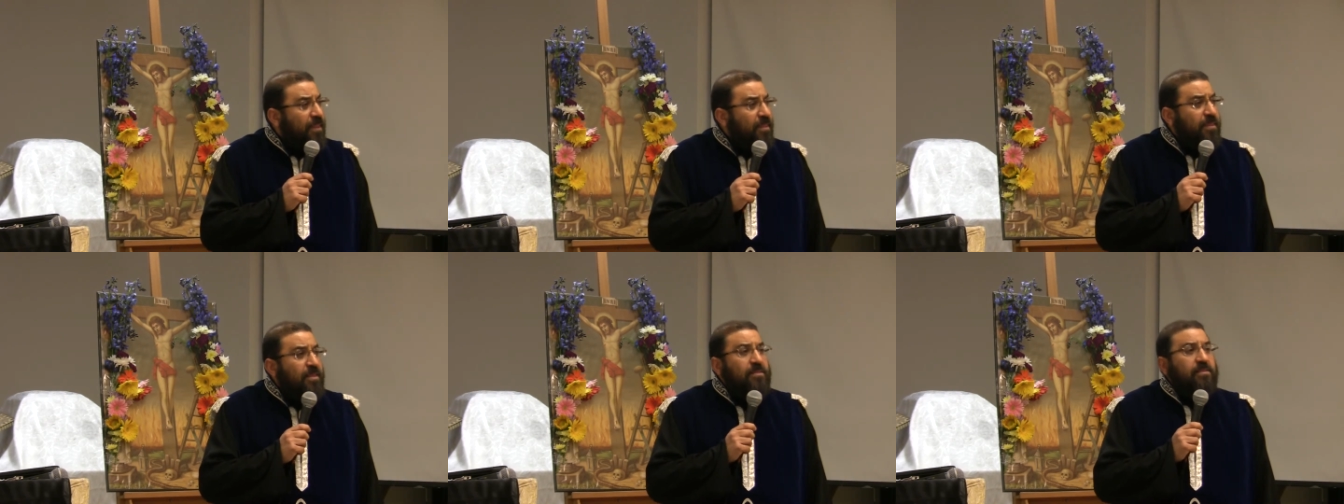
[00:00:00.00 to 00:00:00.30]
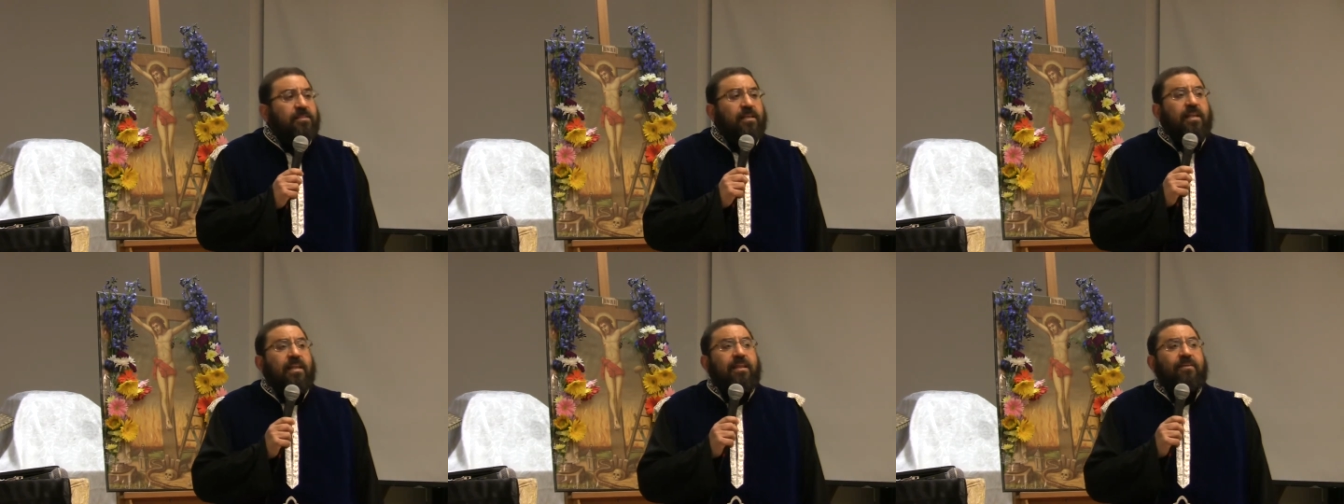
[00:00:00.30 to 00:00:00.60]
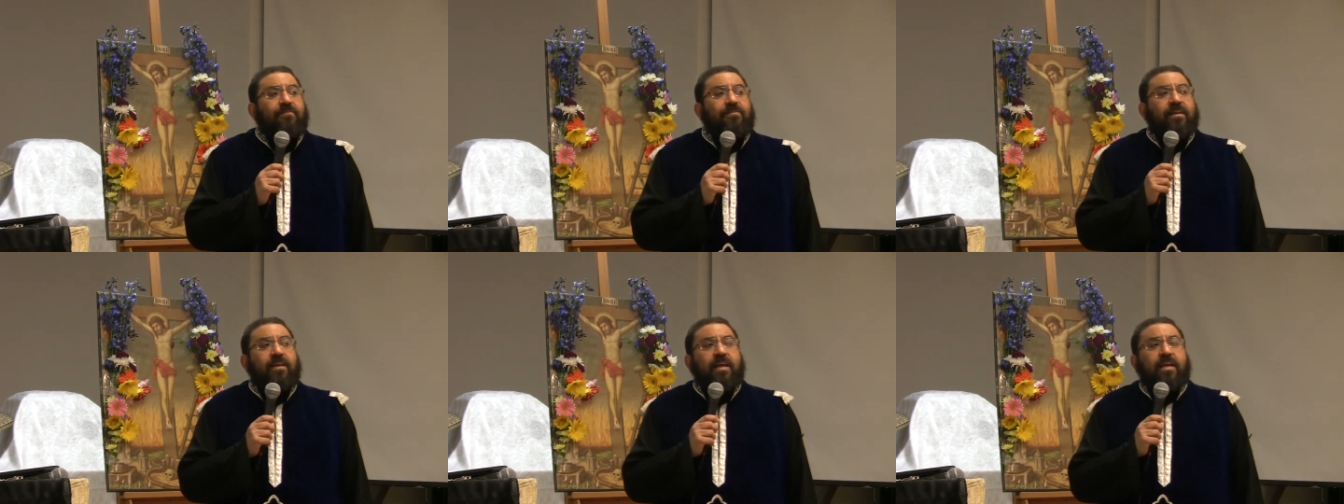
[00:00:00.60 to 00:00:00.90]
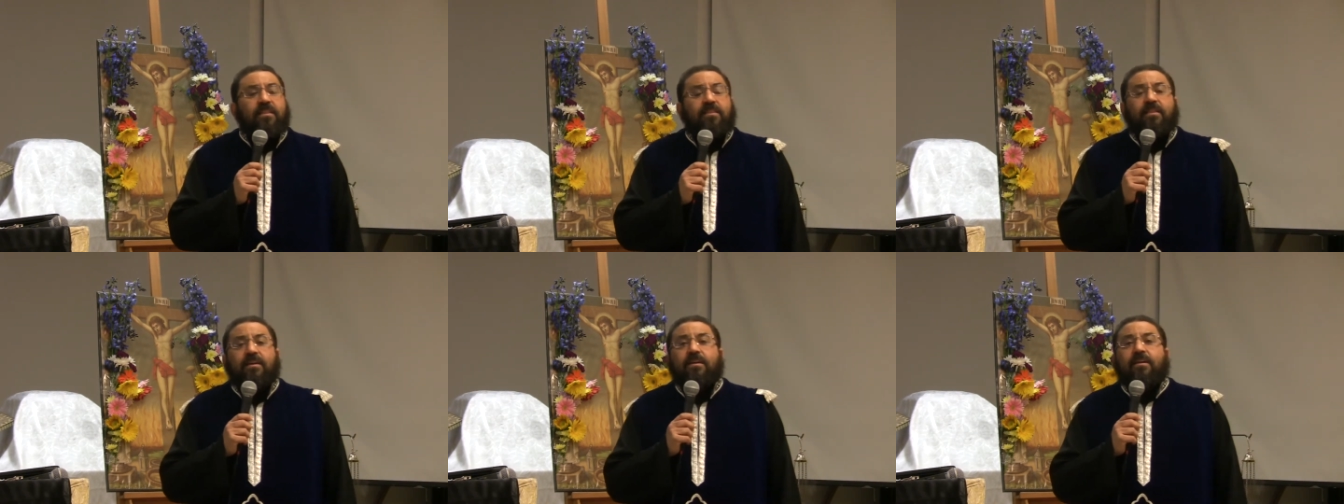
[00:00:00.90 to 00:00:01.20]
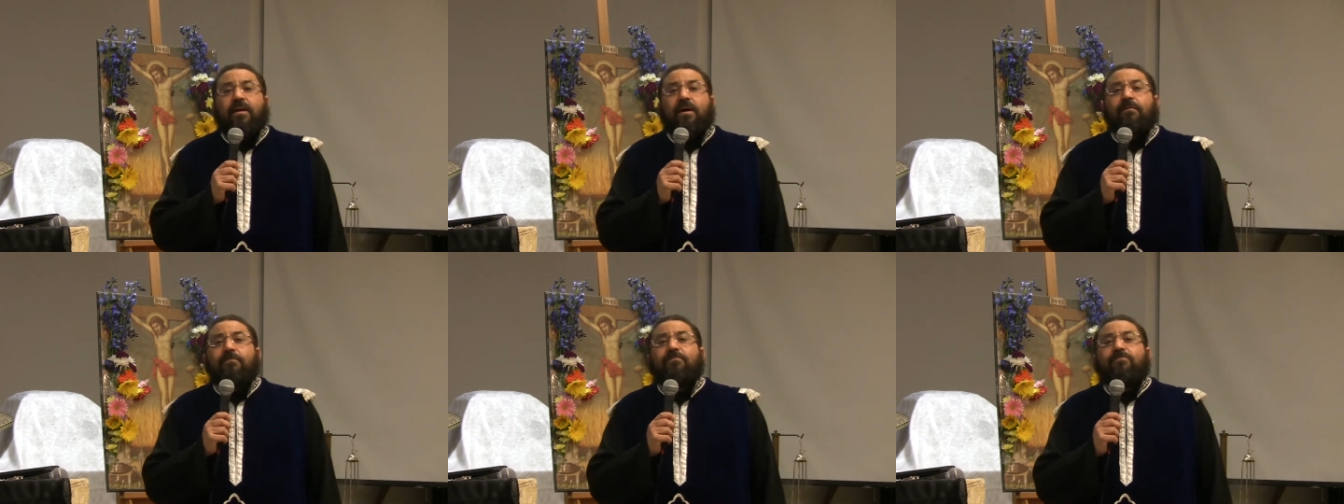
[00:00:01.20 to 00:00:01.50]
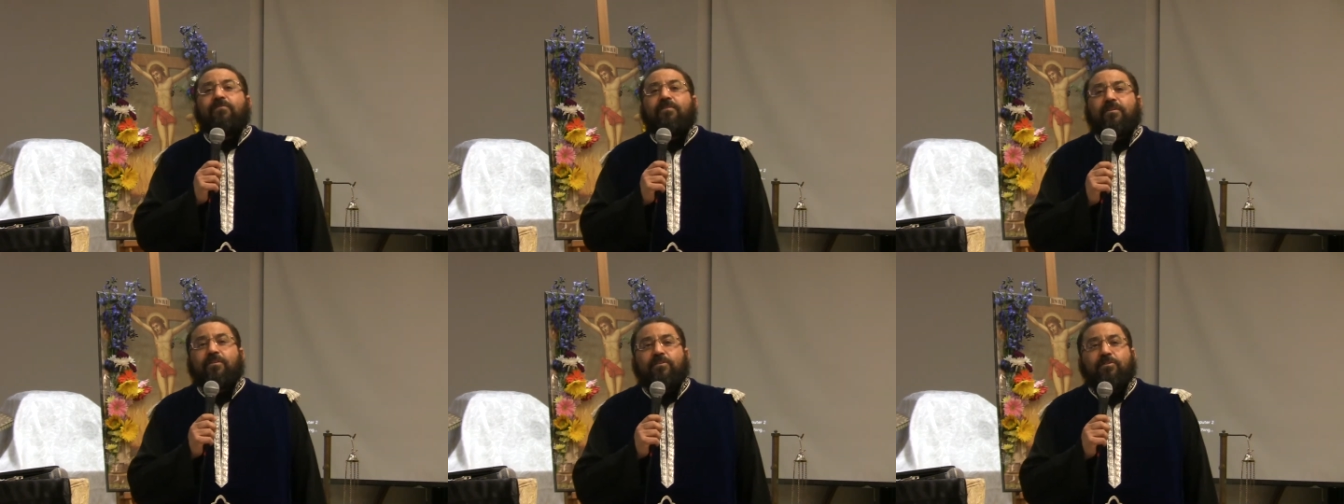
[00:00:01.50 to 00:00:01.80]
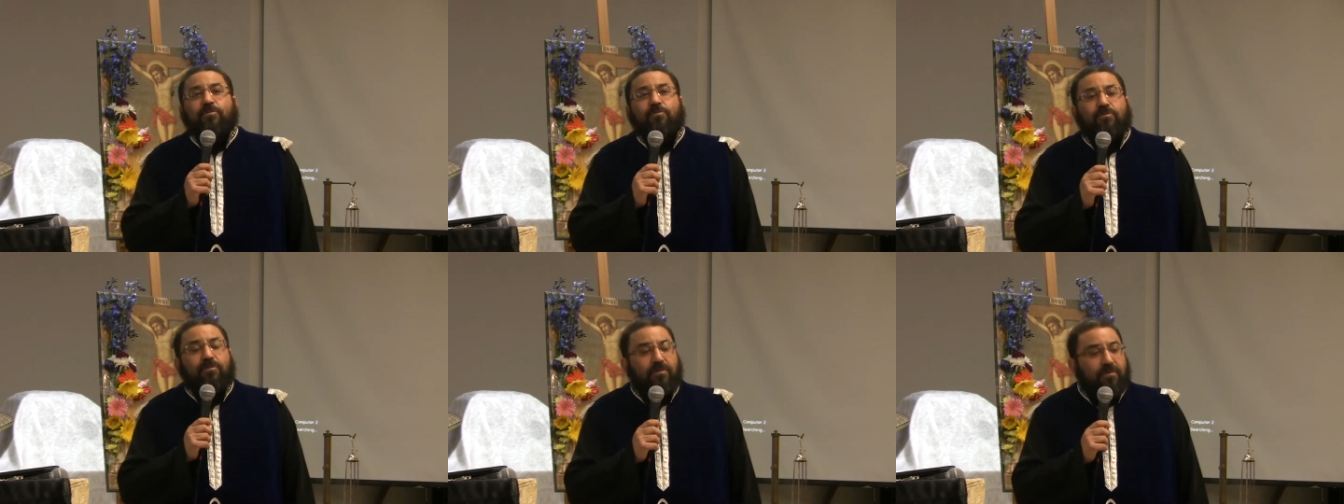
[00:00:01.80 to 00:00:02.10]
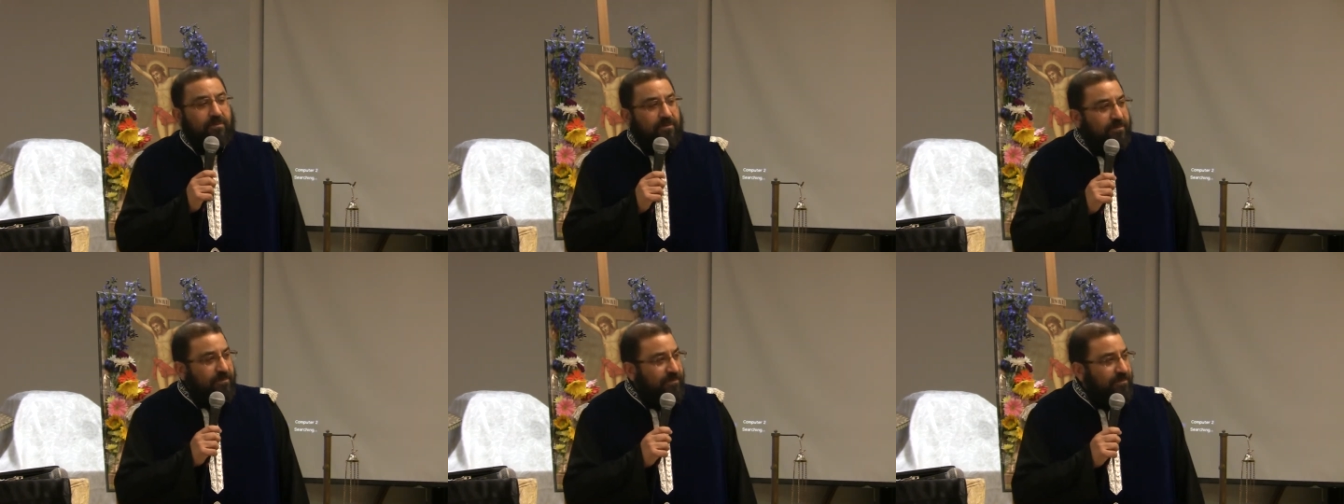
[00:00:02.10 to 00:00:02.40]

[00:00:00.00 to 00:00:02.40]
They're still living in their comfort zone.